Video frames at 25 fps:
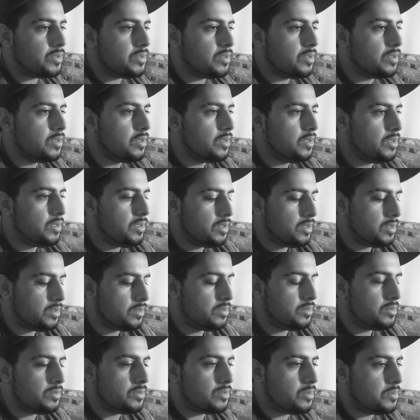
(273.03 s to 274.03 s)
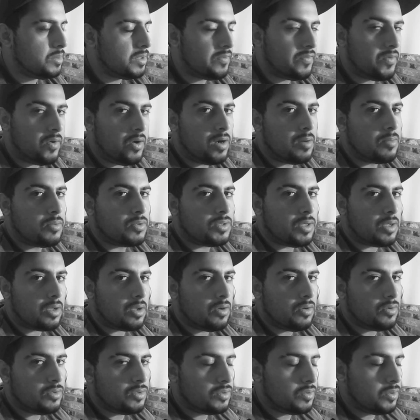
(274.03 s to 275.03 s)
because there's so many variables that
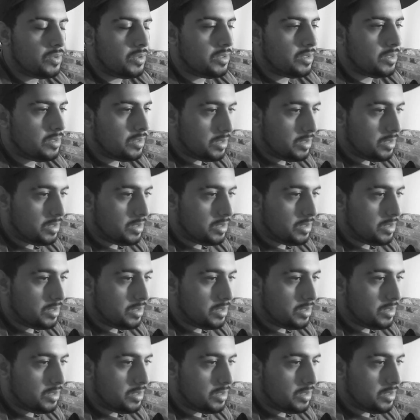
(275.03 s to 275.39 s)
go into it.